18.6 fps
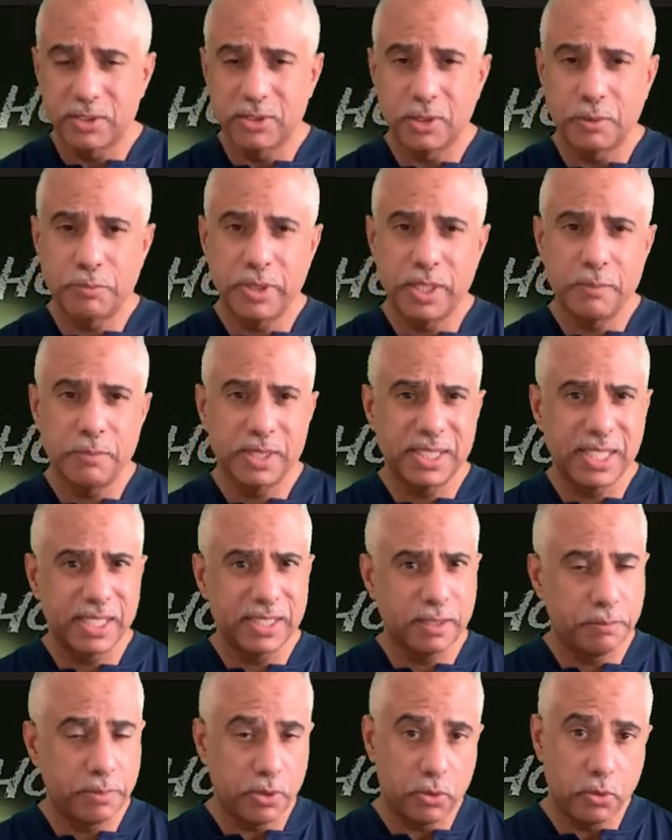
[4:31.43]
So it pretty much has
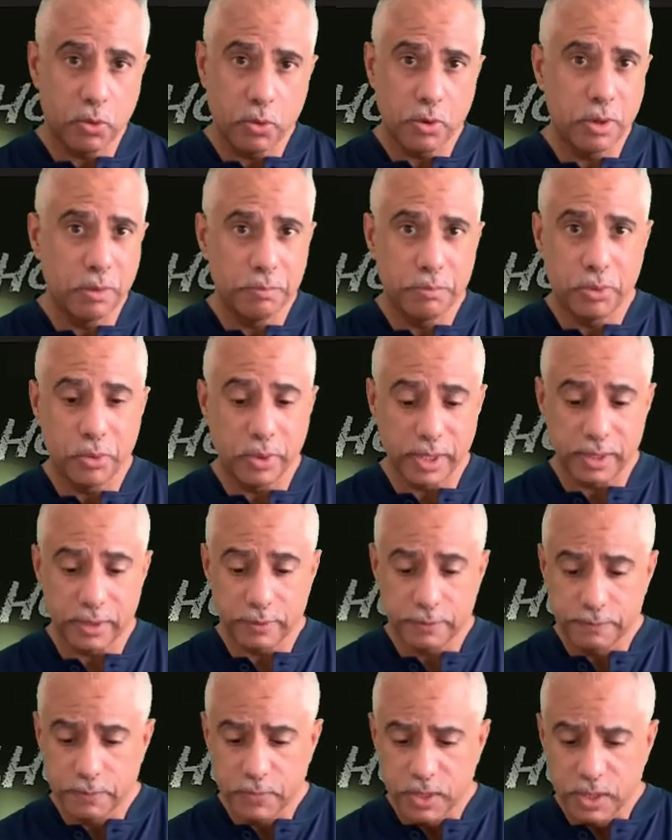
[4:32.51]
to be on point
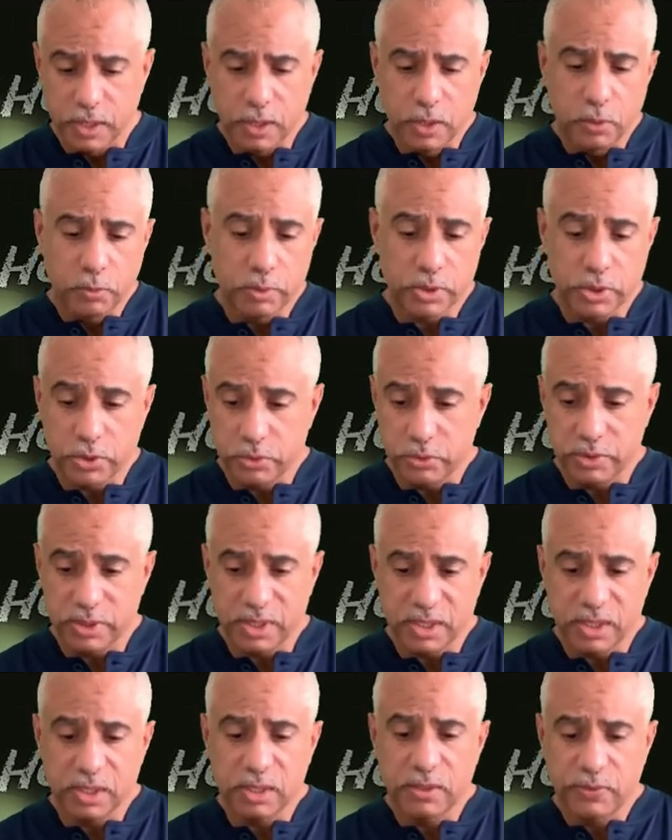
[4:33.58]
when you're
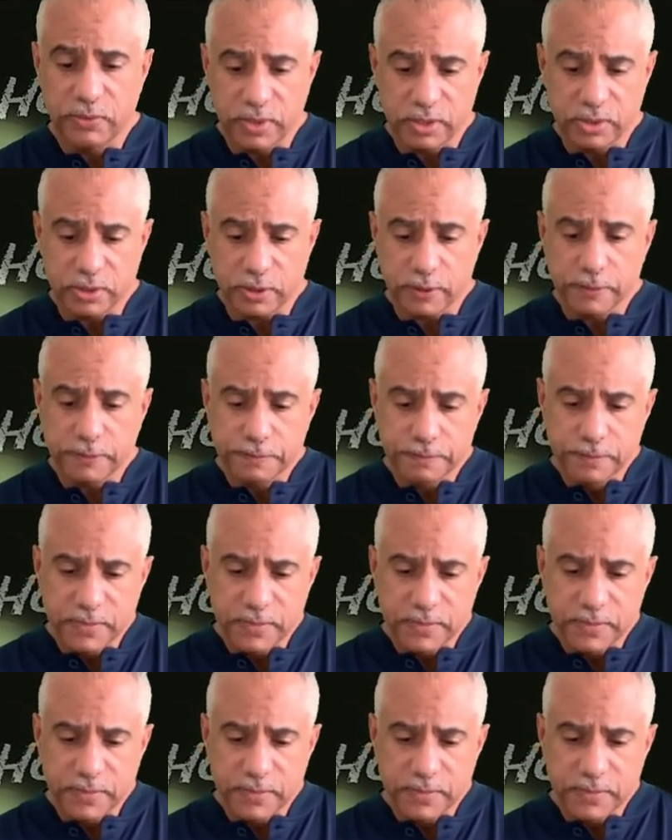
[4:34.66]
using this feature.